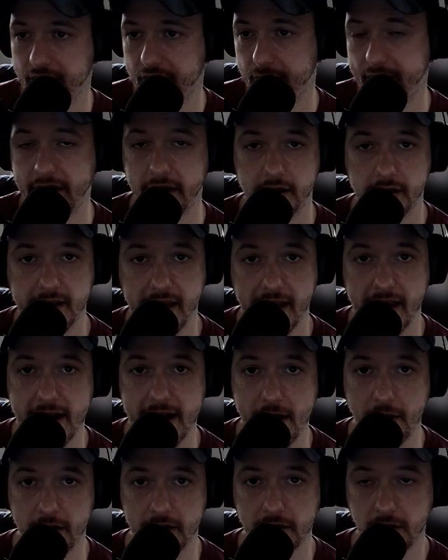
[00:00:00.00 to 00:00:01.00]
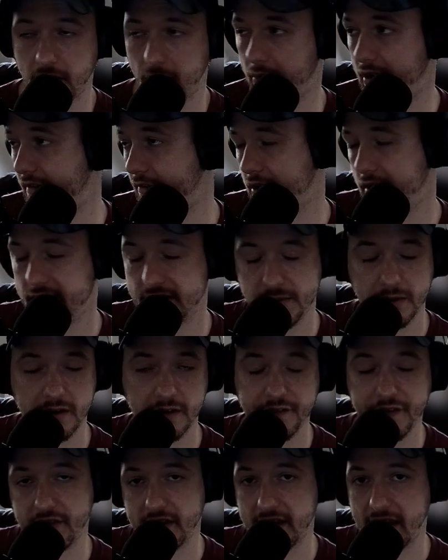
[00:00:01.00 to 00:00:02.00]
300K an hour or whatever,
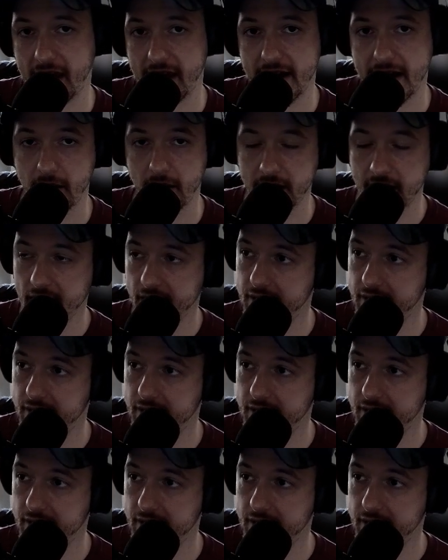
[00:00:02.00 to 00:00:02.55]
250K an hour.